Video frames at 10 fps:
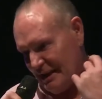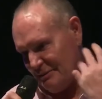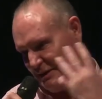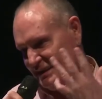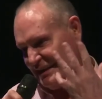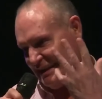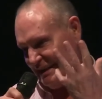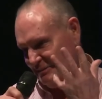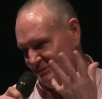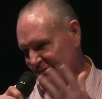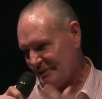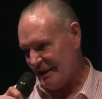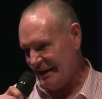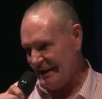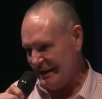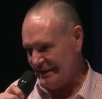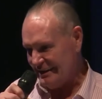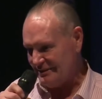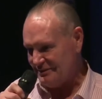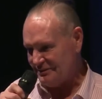I played the game and
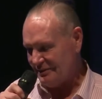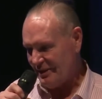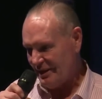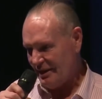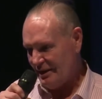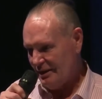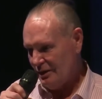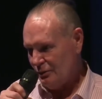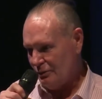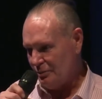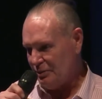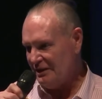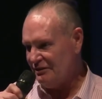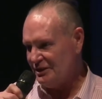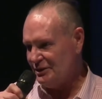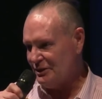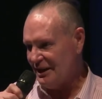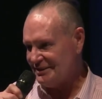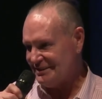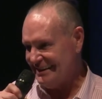then we're playing for
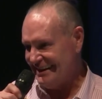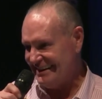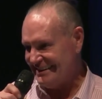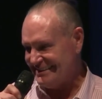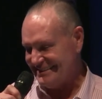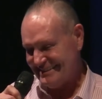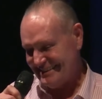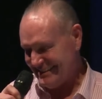Newcastle United